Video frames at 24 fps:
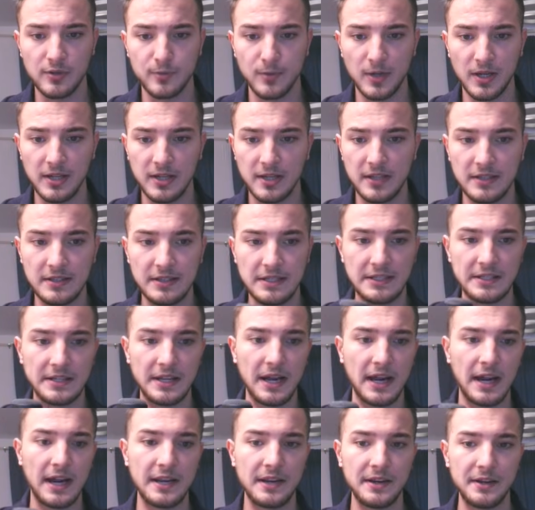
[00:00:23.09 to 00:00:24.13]
out my
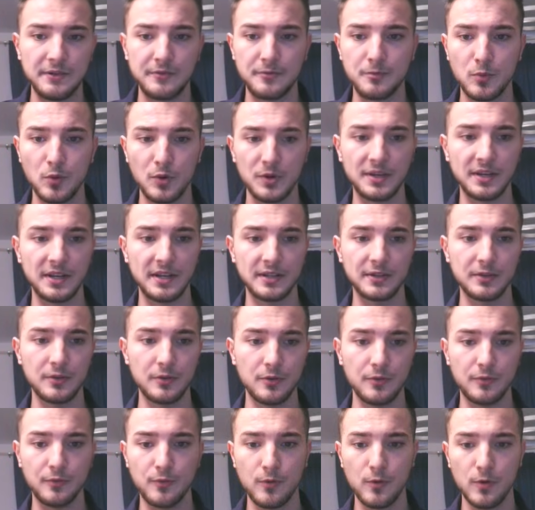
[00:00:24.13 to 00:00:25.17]
LinkedIn. I have more
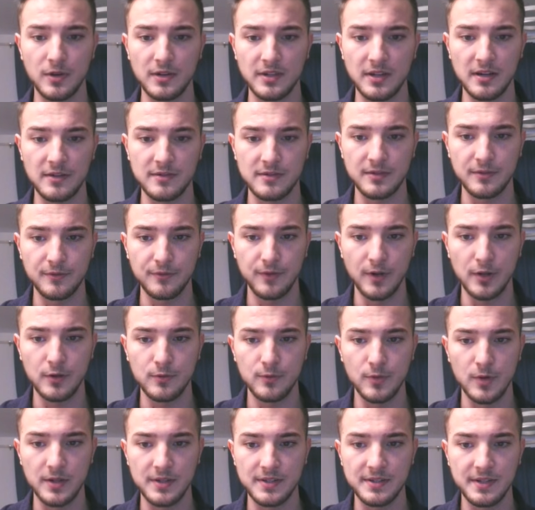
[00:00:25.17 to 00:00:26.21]
than 4,000
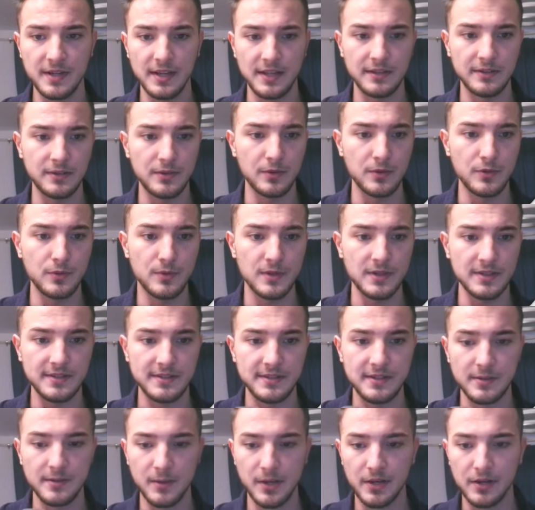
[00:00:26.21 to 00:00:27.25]
followers, and you can
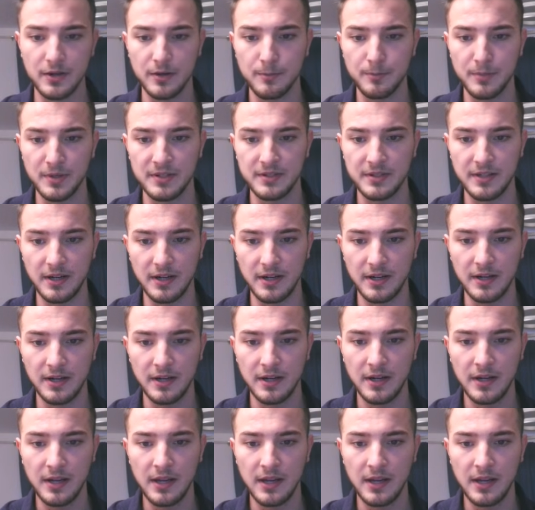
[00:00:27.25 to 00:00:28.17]
see my company there.